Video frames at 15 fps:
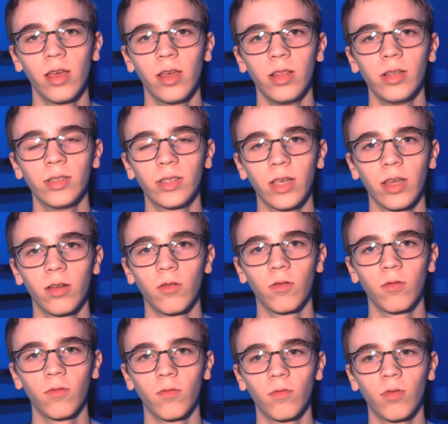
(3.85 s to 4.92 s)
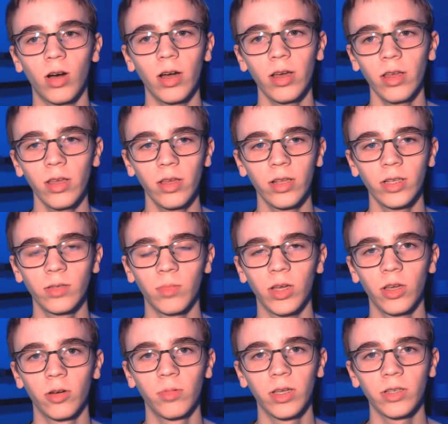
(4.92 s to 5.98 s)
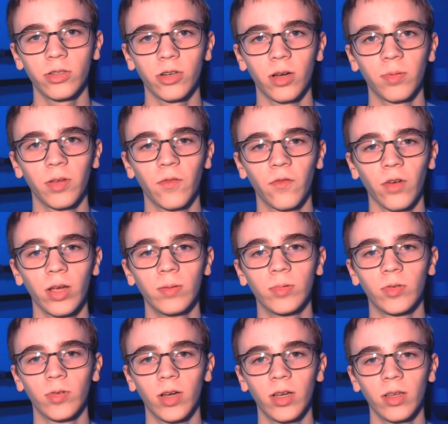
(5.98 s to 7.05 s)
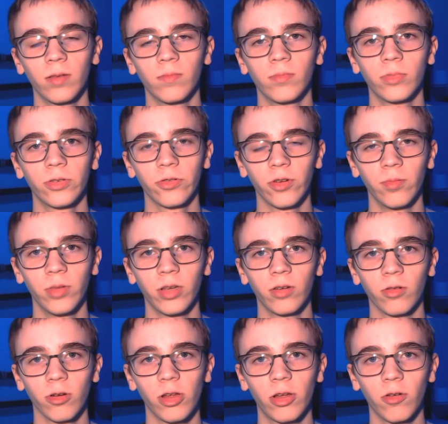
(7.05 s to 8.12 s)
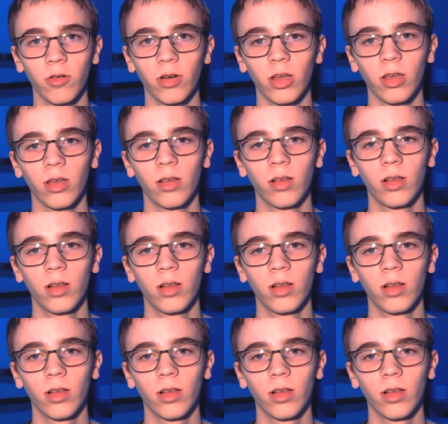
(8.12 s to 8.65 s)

They said, why is my OBS dropping frames when I am streaming or recording?